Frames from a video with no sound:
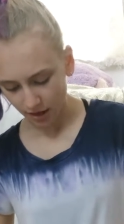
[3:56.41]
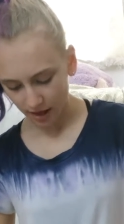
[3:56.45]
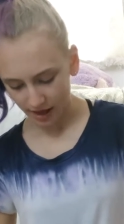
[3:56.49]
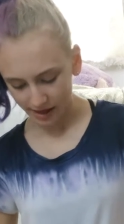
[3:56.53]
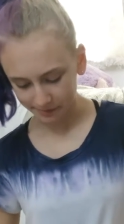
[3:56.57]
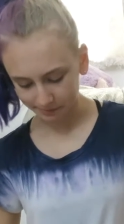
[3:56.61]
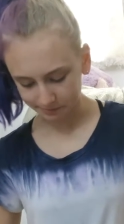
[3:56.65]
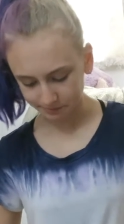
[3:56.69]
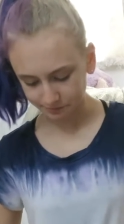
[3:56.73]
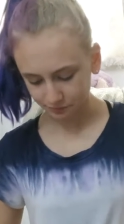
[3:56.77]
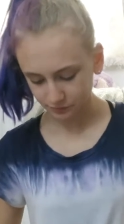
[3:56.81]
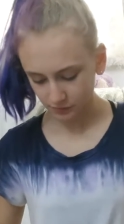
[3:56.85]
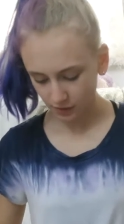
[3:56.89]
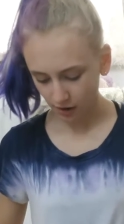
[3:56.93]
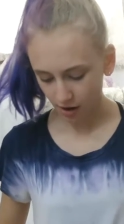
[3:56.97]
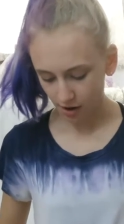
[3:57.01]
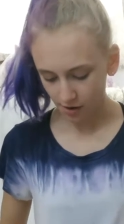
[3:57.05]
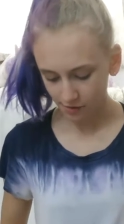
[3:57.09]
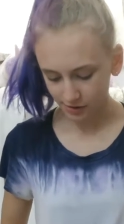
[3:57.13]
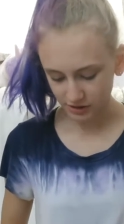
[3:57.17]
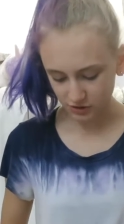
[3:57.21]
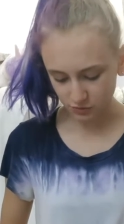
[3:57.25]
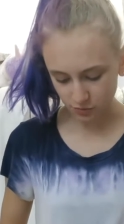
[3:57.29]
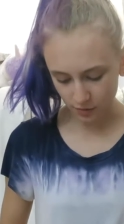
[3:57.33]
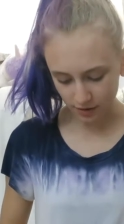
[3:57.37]
And um,
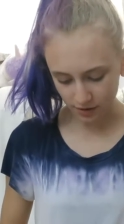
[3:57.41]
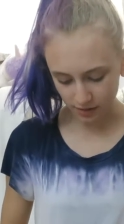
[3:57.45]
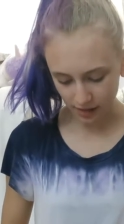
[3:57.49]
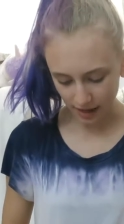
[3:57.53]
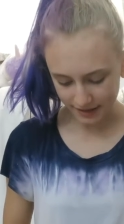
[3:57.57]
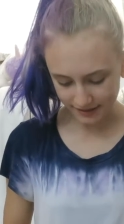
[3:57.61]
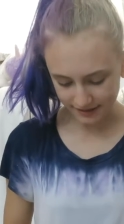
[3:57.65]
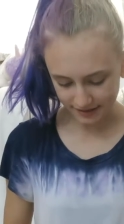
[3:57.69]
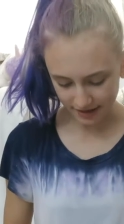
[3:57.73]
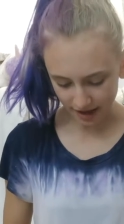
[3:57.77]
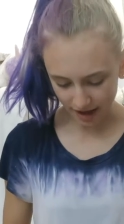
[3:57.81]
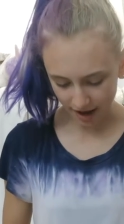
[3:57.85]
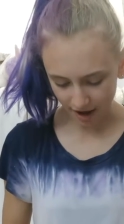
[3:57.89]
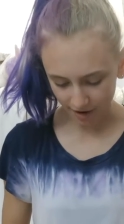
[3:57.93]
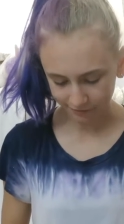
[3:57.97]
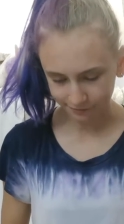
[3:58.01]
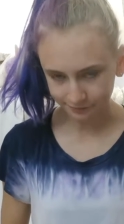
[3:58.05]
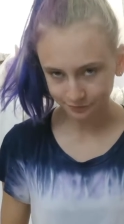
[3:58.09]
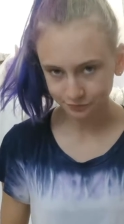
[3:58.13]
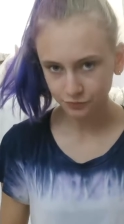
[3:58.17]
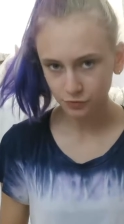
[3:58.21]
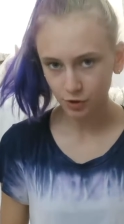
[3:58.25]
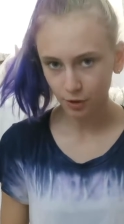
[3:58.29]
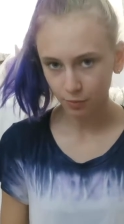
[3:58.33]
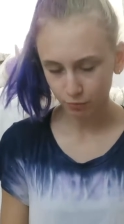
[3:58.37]
this one class I
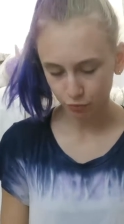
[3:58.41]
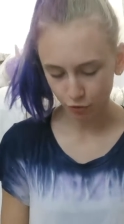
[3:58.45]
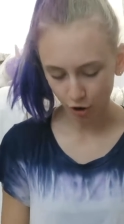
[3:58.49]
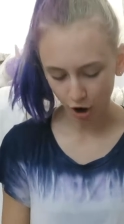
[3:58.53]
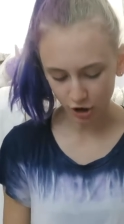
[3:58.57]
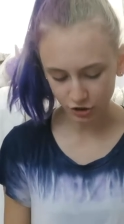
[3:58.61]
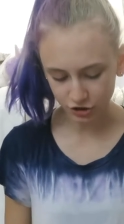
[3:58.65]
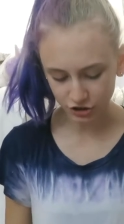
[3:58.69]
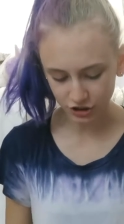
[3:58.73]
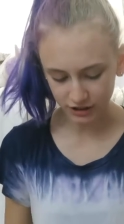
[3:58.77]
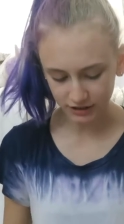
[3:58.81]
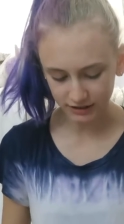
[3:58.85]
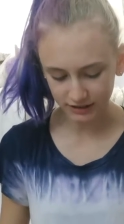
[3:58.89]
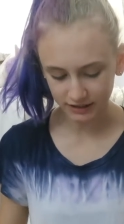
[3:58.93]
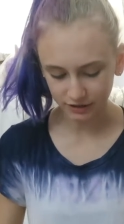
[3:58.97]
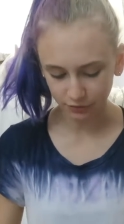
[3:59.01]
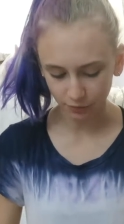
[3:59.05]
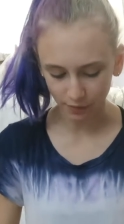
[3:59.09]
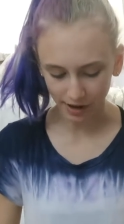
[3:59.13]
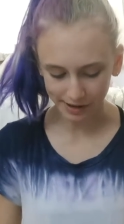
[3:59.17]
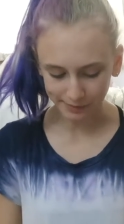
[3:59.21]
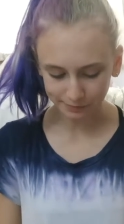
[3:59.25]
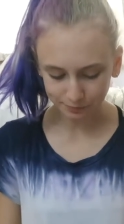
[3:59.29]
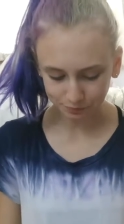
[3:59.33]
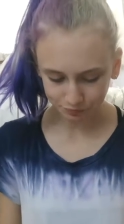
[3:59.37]
have, Project Lead the
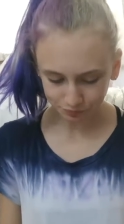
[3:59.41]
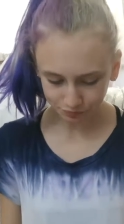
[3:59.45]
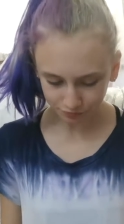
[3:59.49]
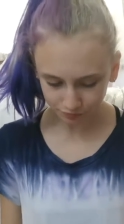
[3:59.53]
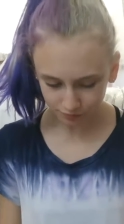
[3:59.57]
Way.